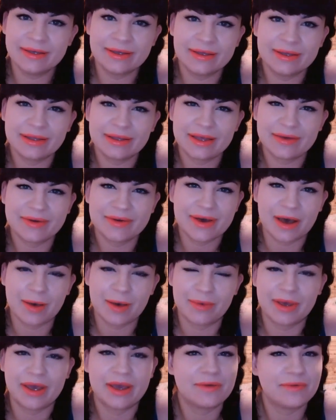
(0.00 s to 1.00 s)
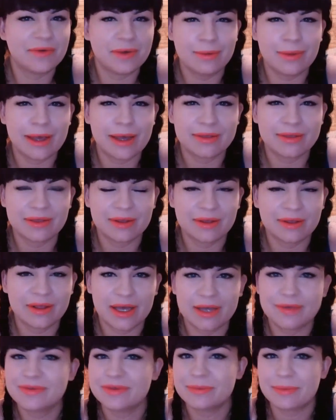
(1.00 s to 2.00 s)
leave a comment if you like the
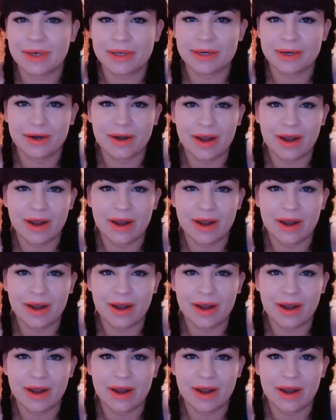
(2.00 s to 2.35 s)
lives better.